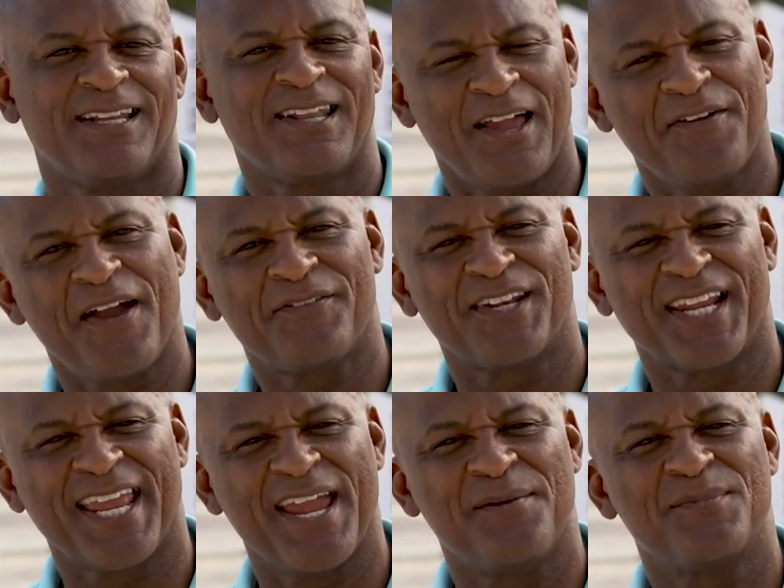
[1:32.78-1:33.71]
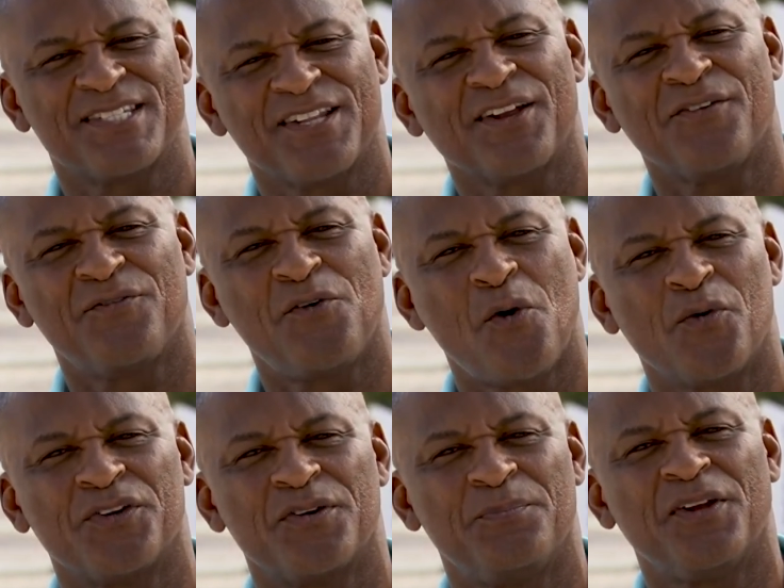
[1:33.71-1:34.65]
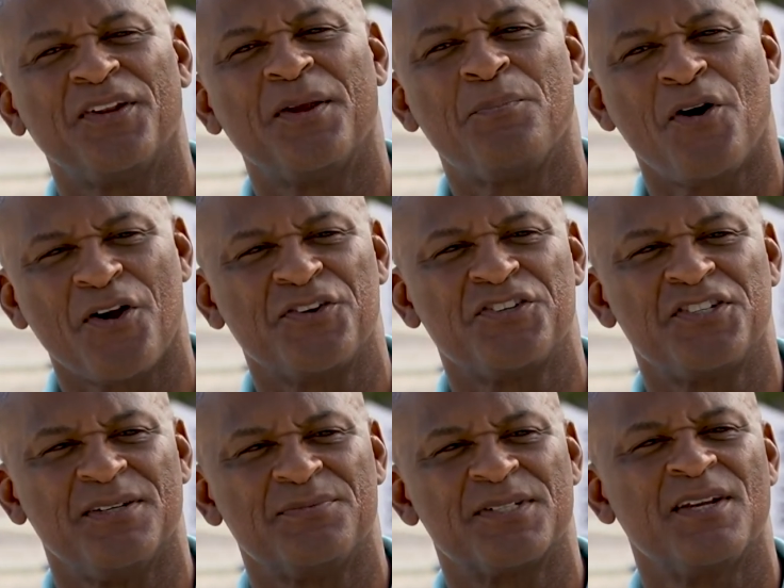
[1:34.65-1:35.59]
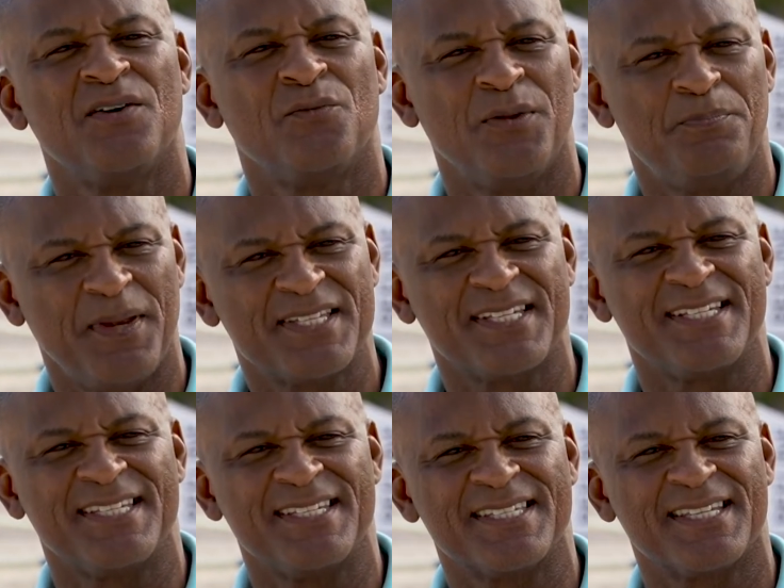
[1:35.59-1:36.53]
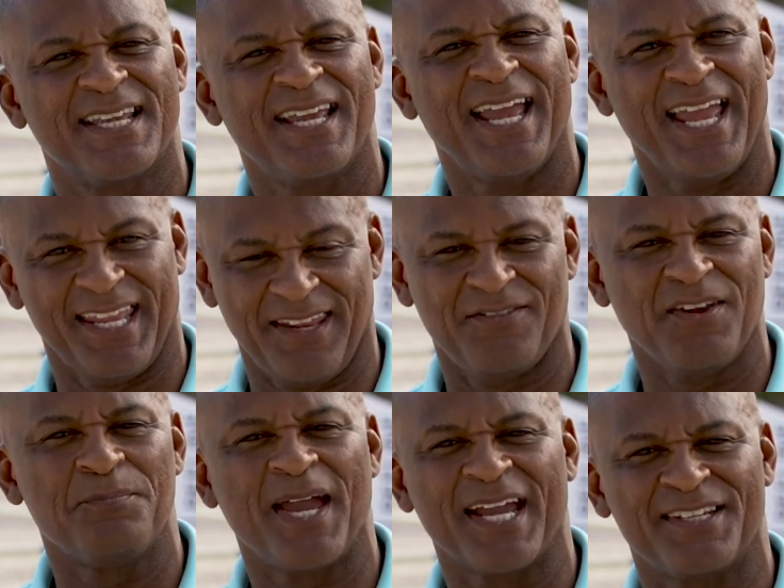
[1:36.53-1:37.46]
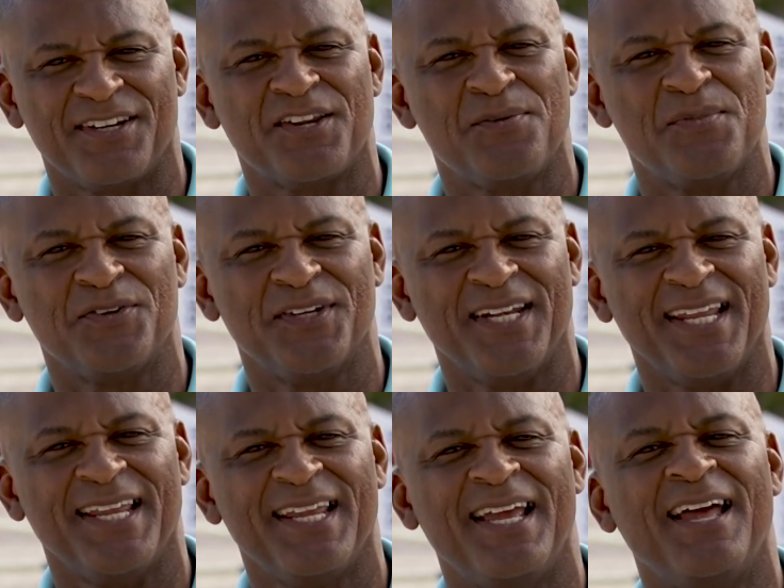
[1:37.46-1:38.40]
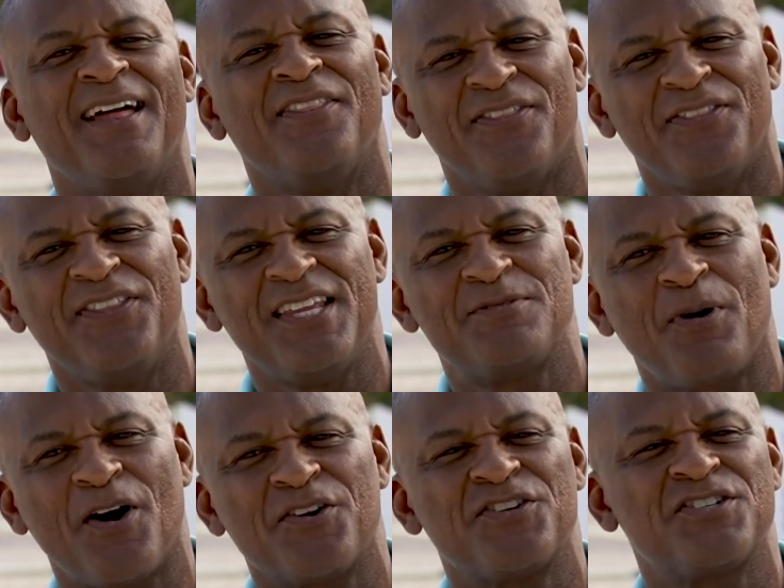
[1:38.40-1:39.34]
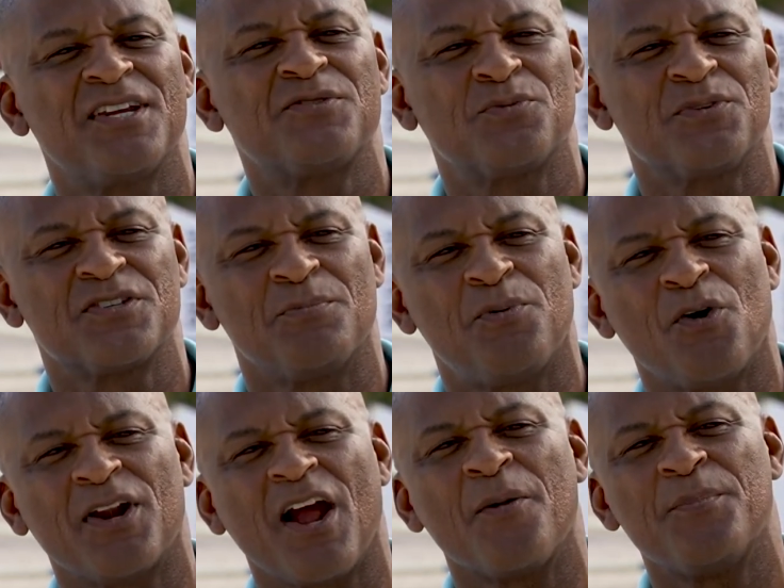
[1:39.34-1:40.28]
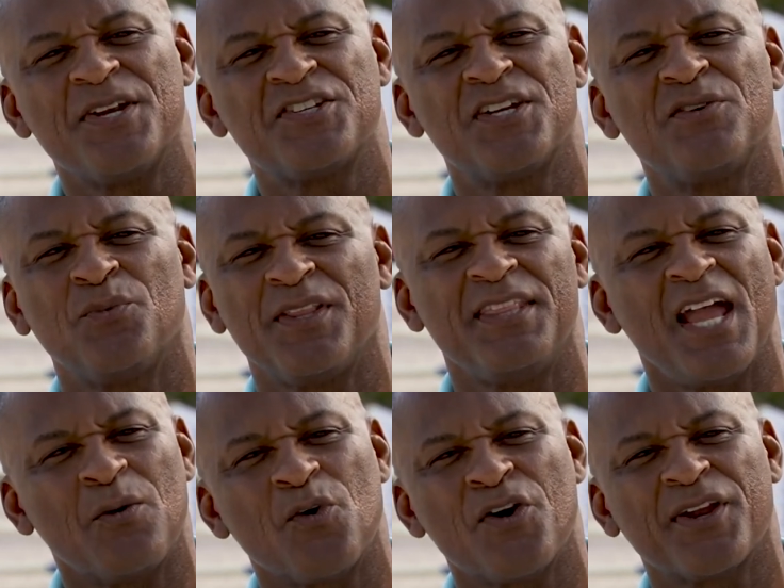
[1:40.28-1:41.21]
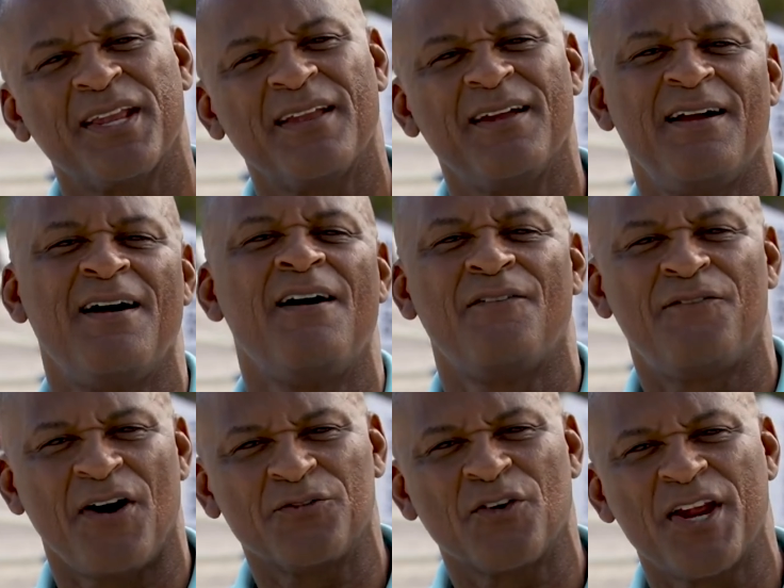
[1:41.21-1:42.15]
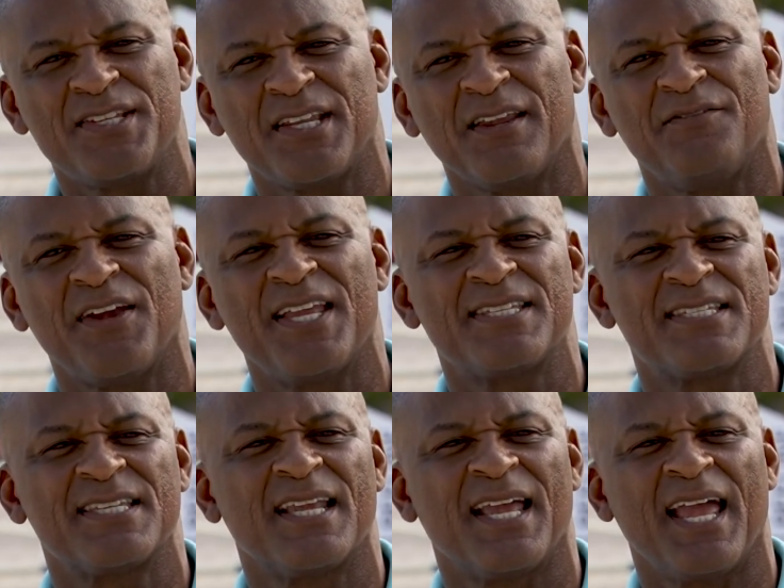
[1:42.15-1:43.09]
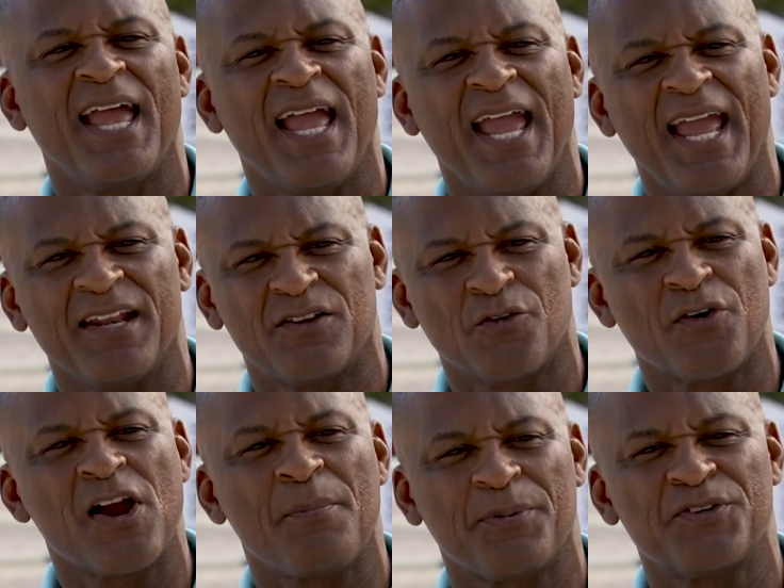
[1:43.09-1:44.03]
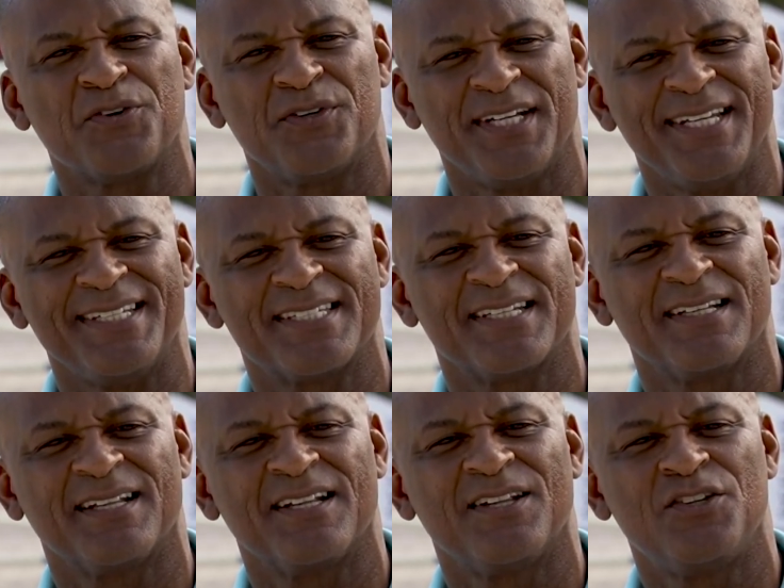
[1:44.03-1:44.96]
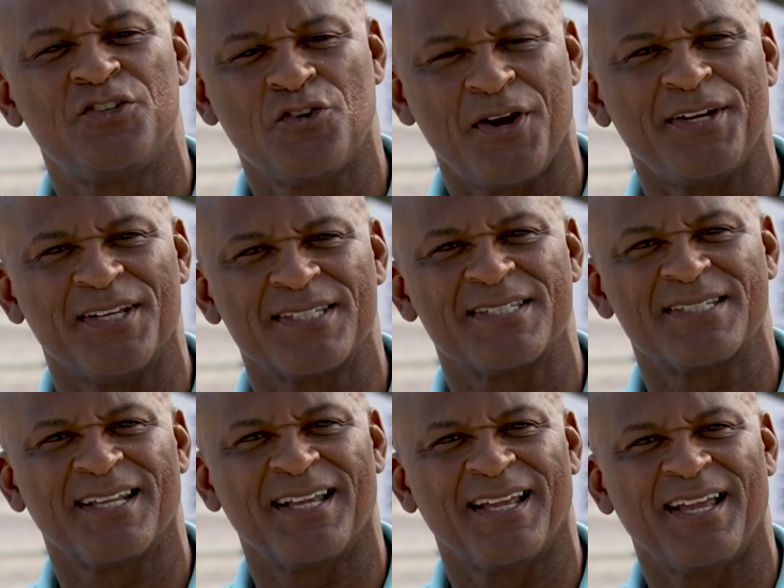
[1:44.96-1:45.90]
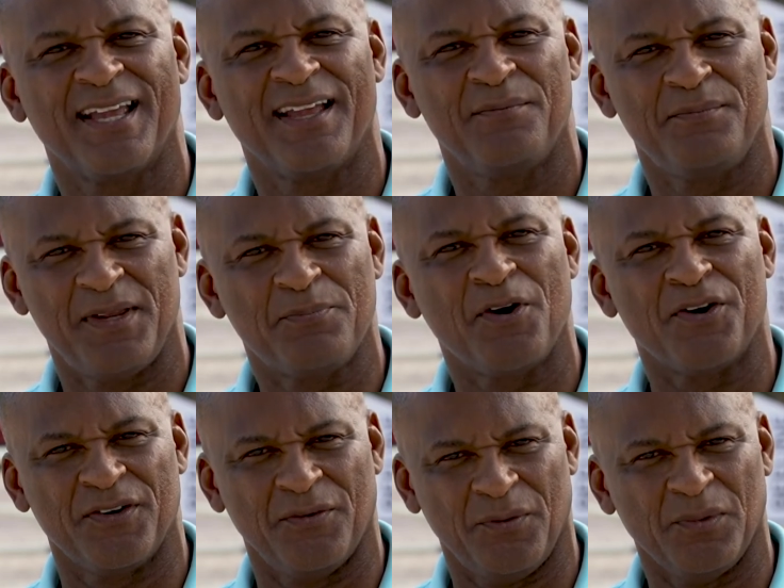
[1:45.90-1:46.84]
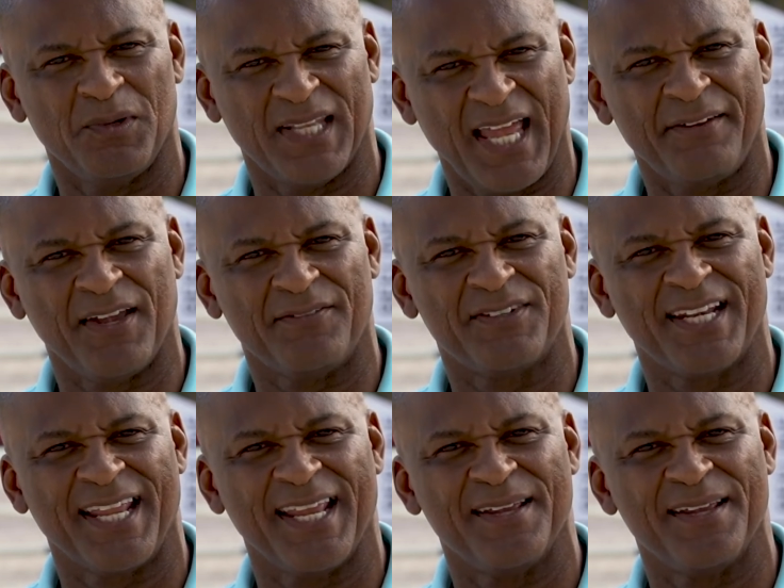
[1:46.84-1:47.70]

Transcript: Life After the Game is looking forward to building partnerships with businesses and giving back to the community. These partnerships will support our mission with networking, fundraising events, and career opportunities. Join us. Be a partner for Life After the